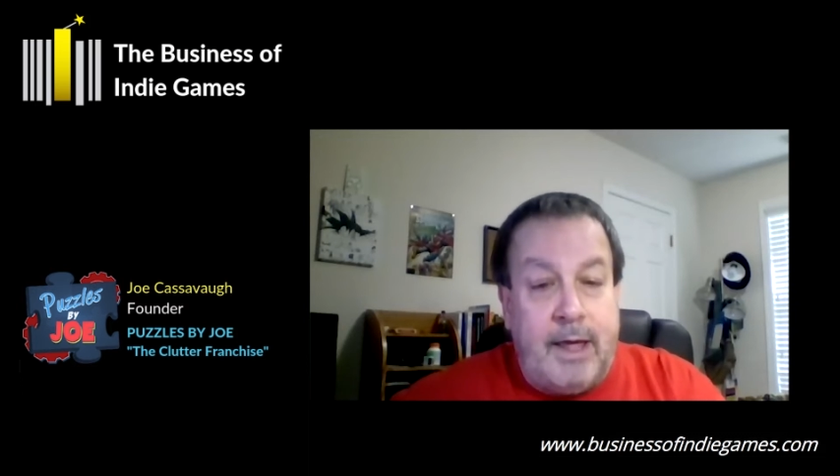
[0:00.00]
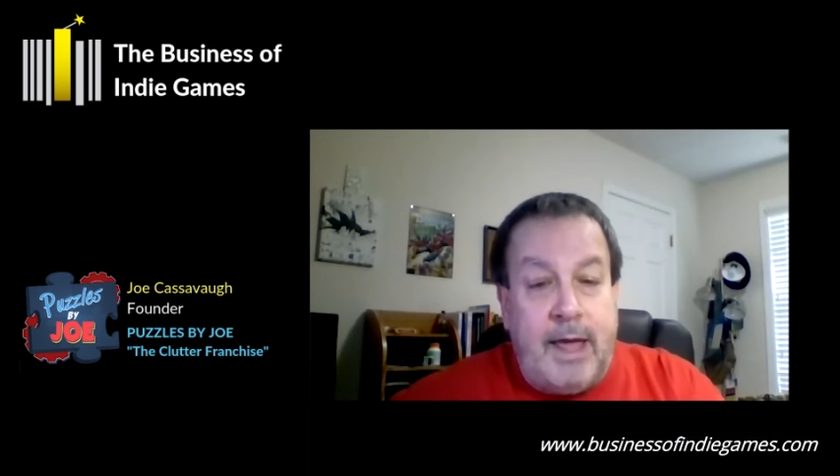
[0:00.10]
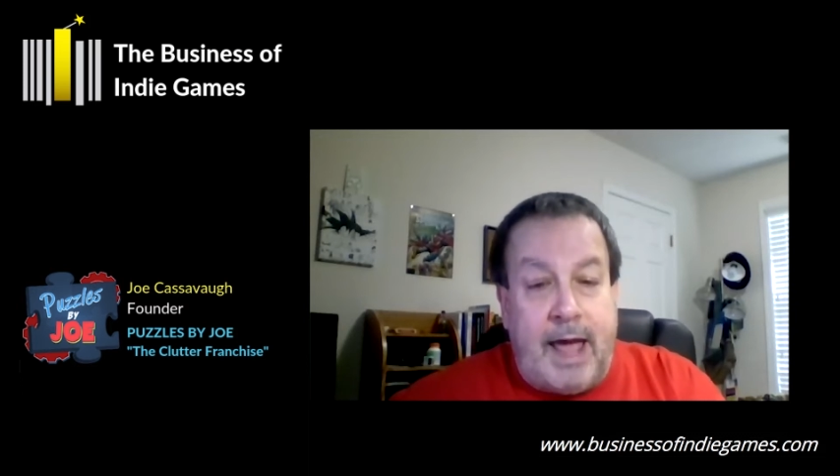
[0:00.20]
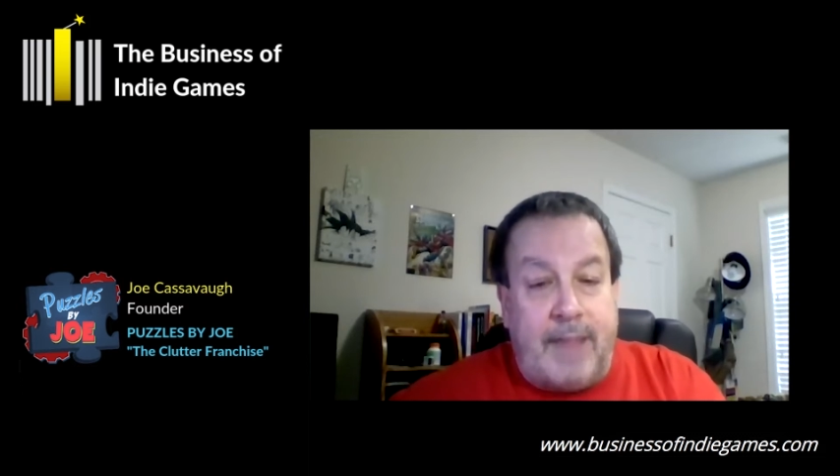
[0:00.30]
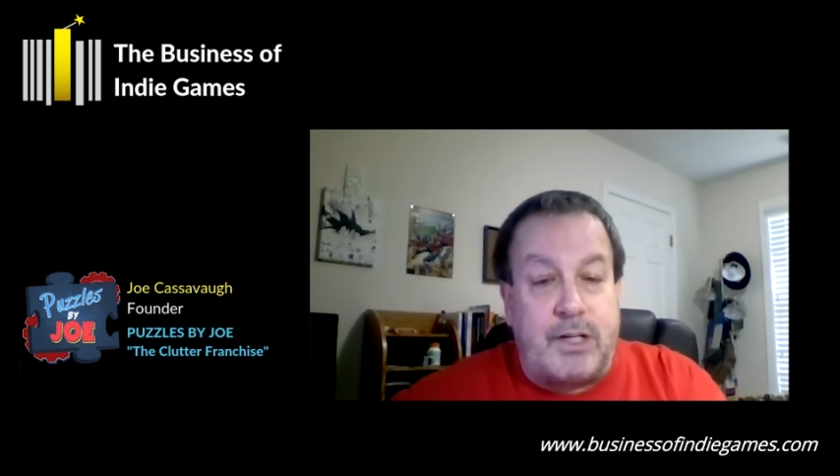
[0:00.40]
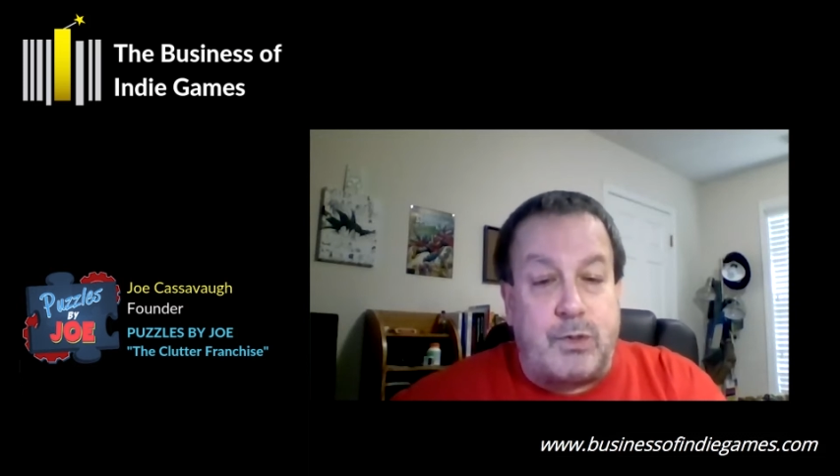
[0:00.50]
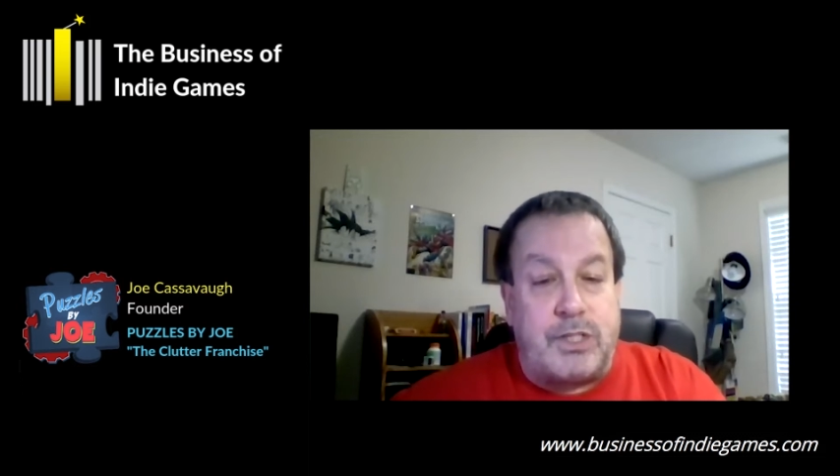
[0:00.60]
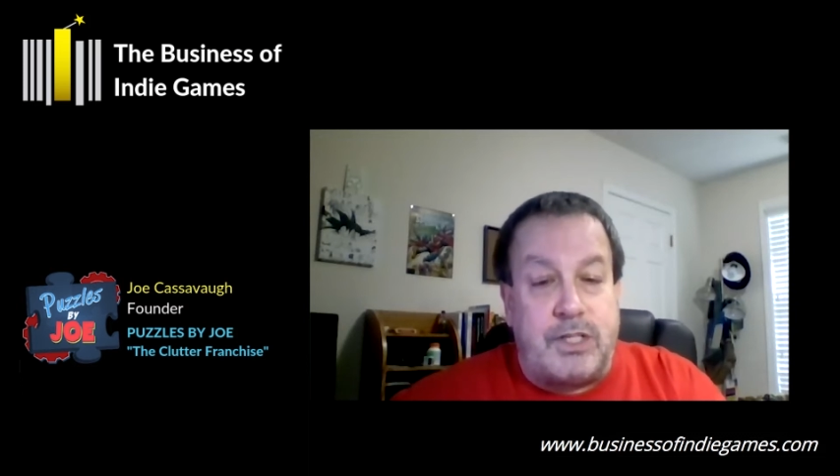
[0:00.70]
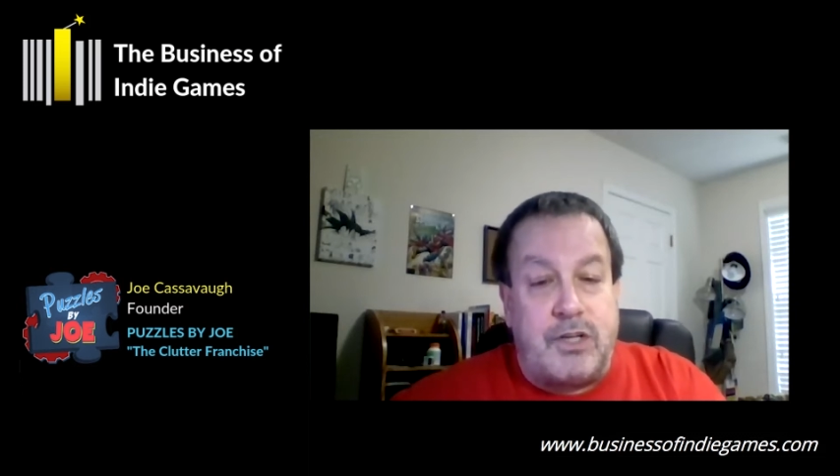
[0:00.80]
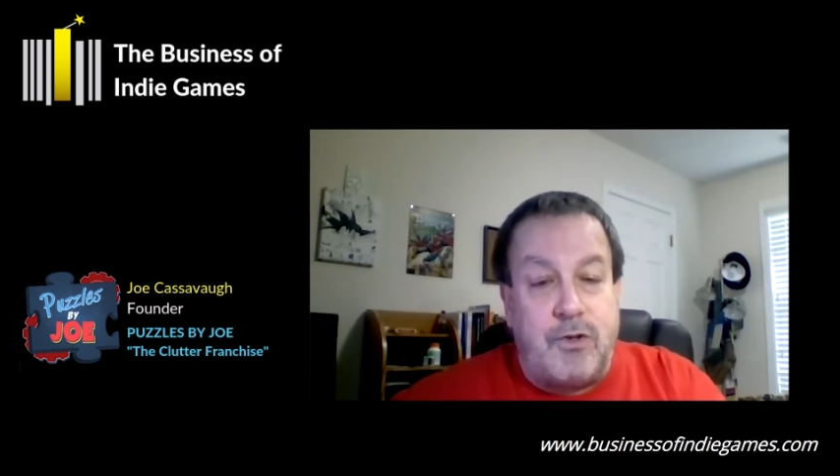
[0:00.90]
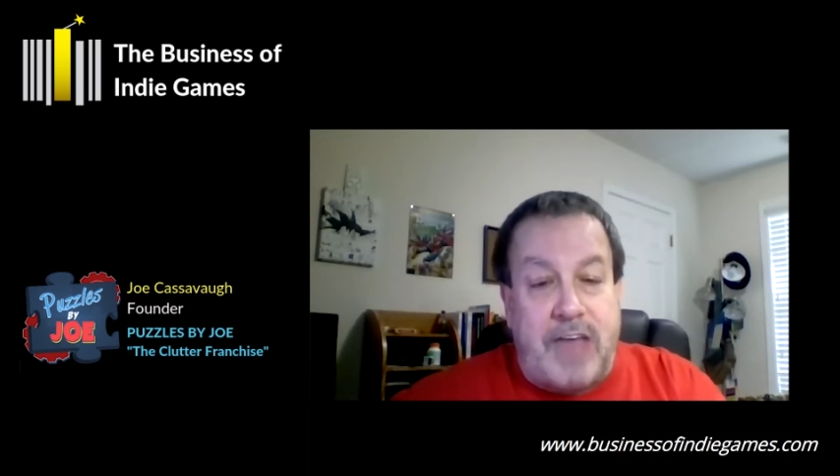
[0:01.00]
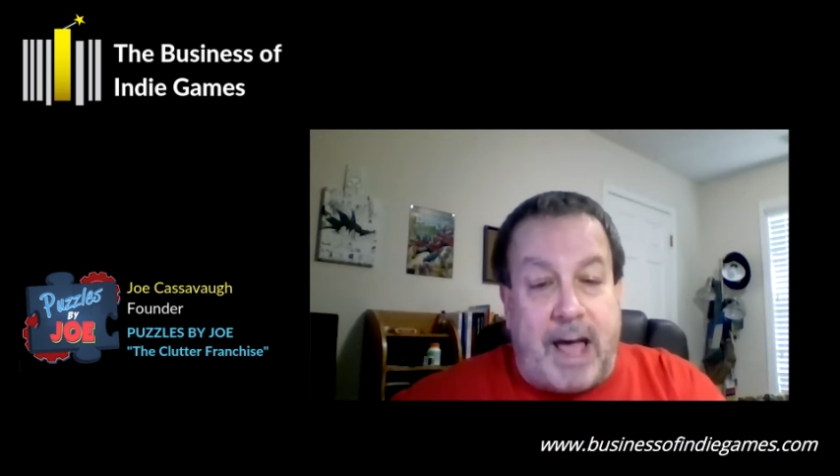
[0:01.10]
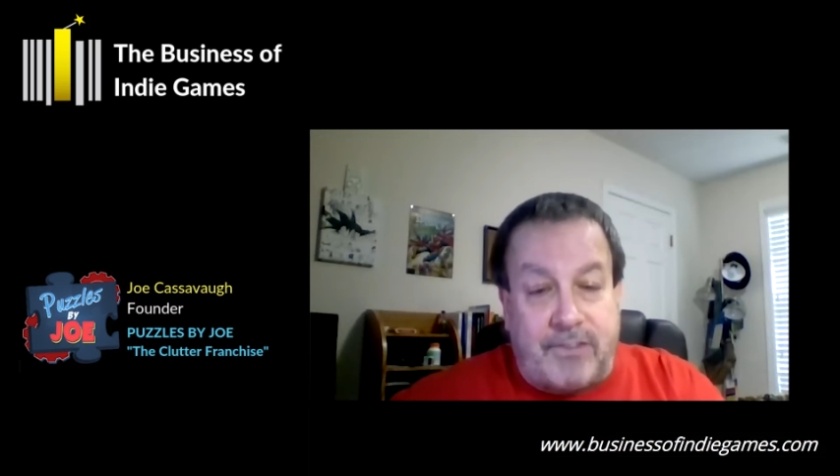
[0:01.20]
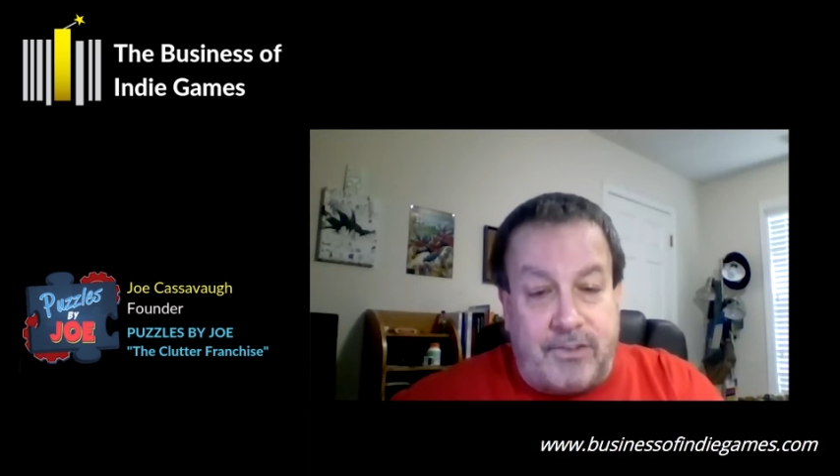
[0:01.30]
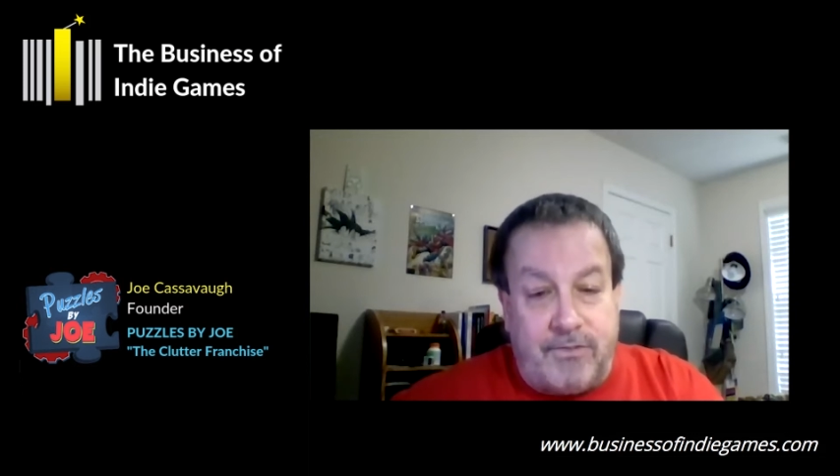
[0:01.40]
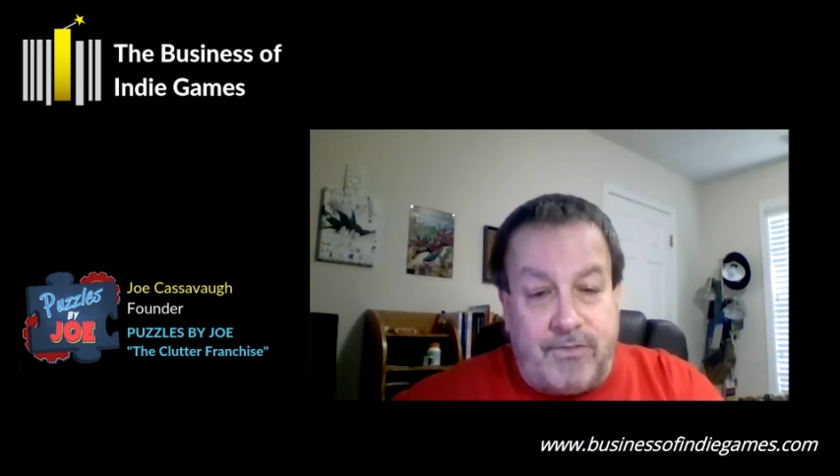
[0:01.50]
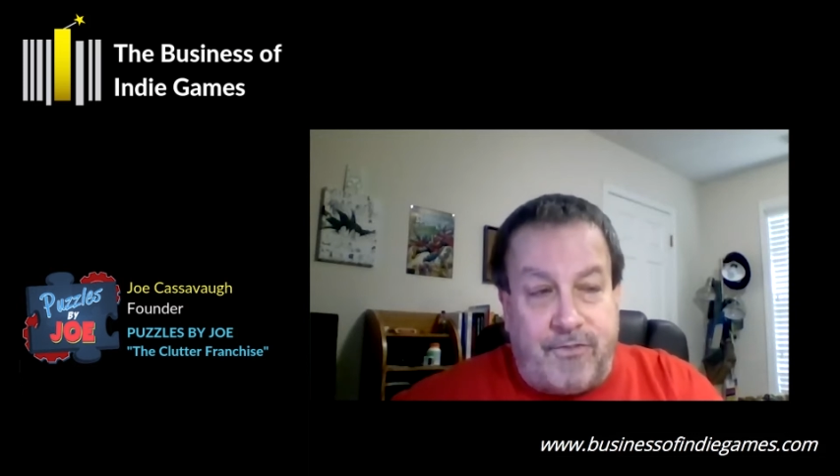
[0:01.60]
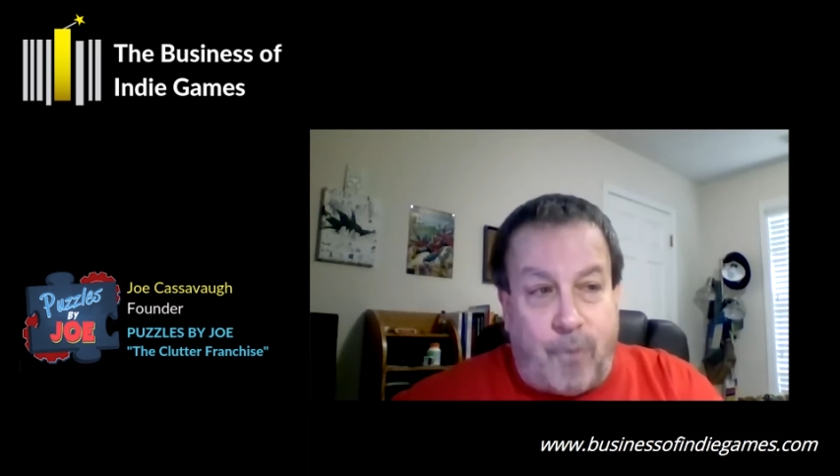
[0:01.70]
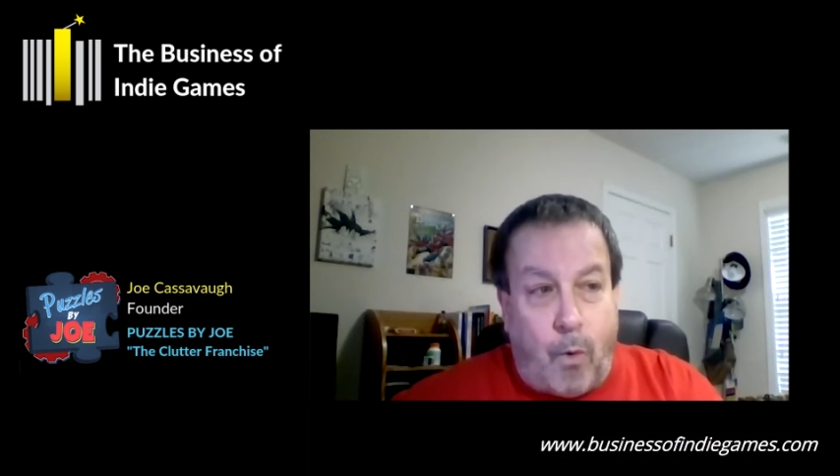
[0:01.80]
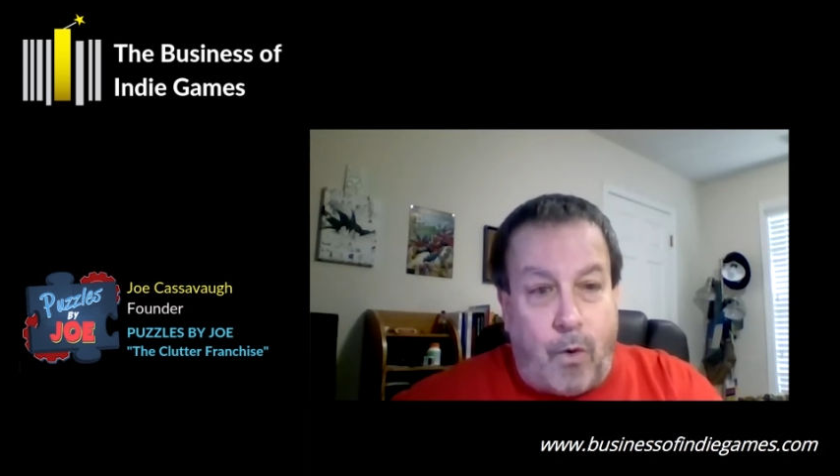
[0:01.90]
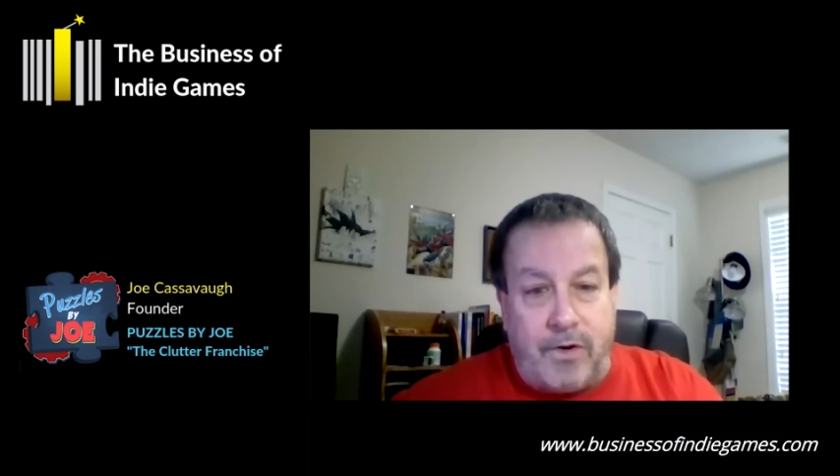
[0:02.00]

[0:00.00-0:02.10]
And this was in 2004